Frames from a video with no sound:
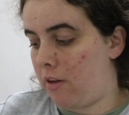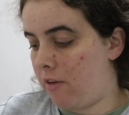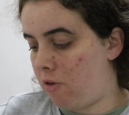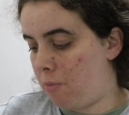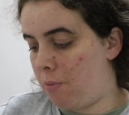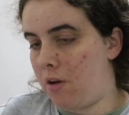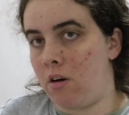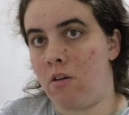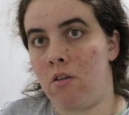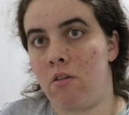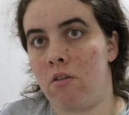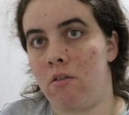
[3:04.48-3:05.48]
this has been
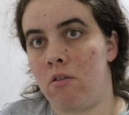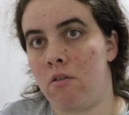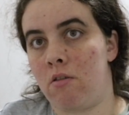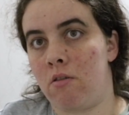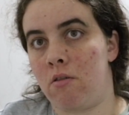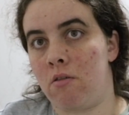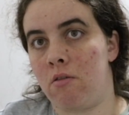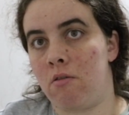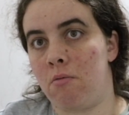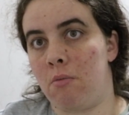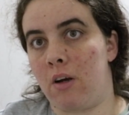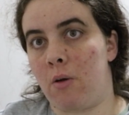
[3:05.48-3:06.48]

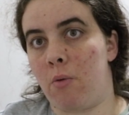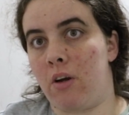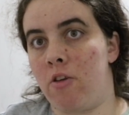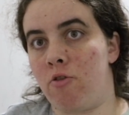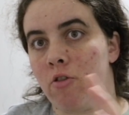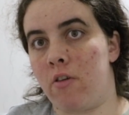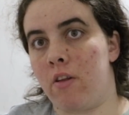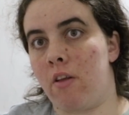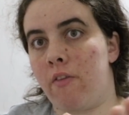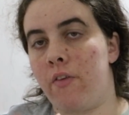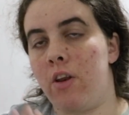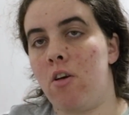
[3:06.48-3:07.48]
my quick intro to
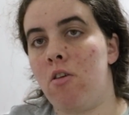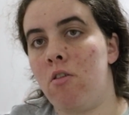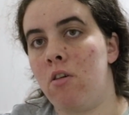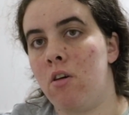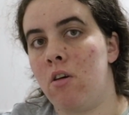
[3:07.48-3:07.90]
this video,